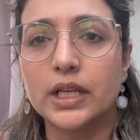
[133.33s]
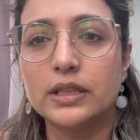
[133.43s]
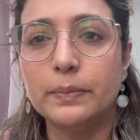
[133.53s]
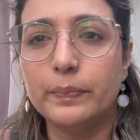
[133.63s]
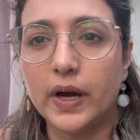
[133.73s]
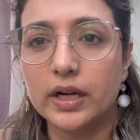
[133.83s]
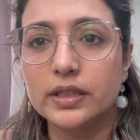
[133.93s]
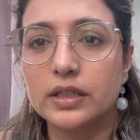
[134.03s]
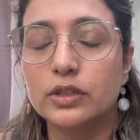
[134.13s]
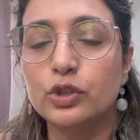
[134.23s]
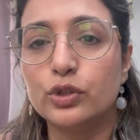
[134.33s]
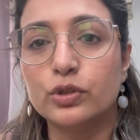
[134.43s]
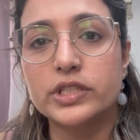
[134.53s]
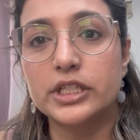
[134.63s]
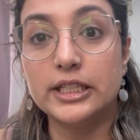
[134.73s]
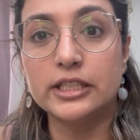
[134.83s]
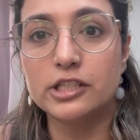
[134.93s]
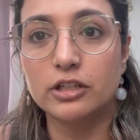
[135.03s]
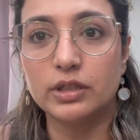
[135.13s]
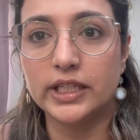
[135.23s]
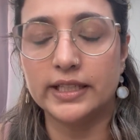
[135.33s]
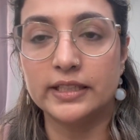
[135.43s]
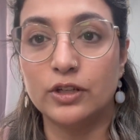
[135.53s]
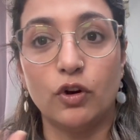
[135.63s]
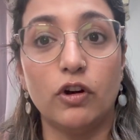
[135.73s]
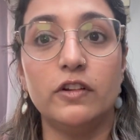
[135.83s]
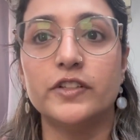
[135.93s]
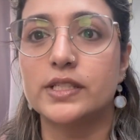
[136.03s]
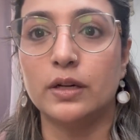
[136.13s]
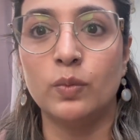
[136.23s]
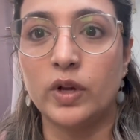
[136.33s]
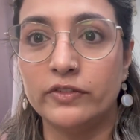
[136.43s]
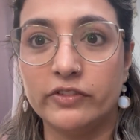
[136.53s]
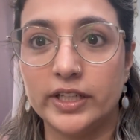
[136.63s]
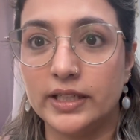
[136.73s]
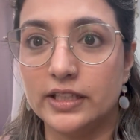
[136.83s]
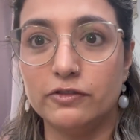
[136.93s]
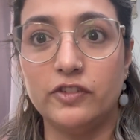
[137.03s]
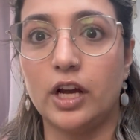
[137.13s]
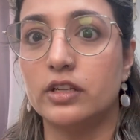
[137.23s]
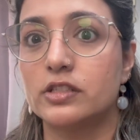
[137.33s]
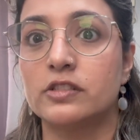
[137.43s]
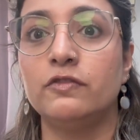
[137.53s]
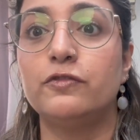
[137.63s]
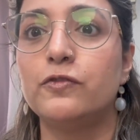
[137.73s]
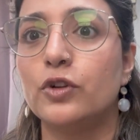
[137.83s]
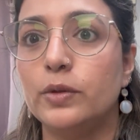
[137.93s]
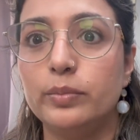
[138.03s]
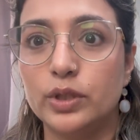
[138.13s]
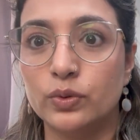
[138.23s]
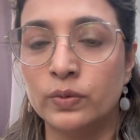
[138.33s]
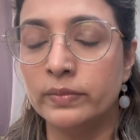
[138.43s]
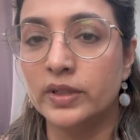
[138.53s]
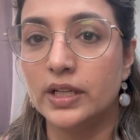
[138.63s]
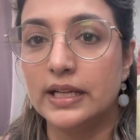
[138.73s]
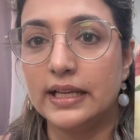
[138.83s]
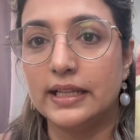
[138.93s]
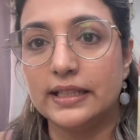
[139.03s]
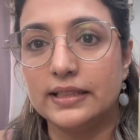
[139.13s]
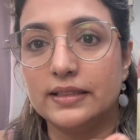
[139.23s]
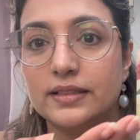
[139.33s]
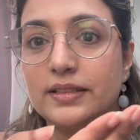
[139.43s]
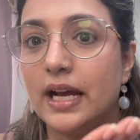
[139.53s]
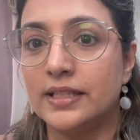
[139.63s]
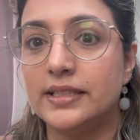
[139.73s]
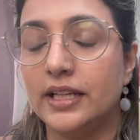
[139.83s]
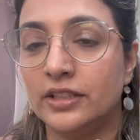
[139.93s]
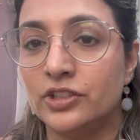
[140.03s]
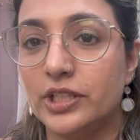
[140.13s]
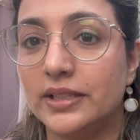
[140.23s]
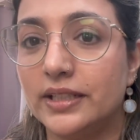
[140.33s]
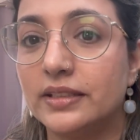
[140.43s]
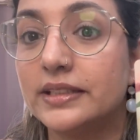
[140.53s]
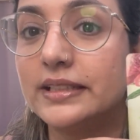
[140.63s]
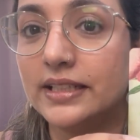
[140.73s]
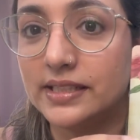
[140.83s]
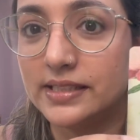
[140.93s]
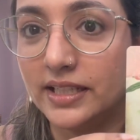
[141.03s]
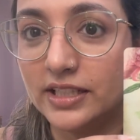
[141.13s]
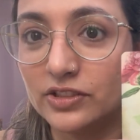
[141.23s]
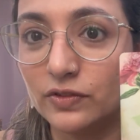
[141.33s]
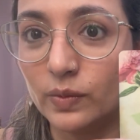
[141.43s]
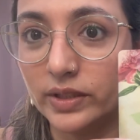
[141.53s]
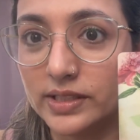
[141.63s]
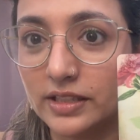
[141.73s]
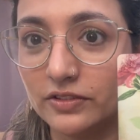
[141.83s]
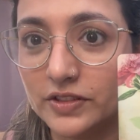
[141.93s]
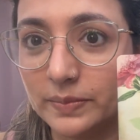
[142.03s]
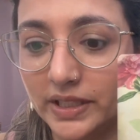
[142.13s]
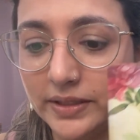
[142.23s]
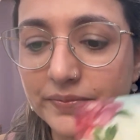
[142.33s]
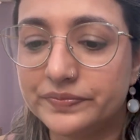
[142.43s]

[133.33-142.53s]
the bud grows really slowly and then all of a sudden one fine day the flower is in full bloom? That's the energy that this Ace of Wands gives me.